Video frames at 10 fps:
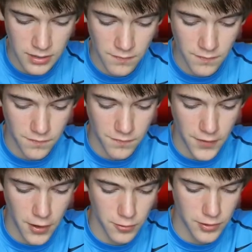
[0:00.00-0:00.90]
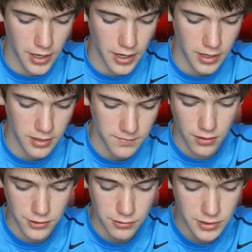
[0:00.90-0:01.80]
Ian Foney,
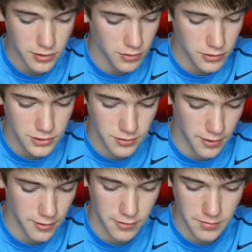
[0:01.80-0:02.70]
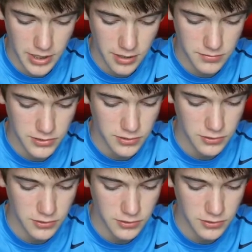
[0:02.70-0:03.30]
are you into girls who know their memes?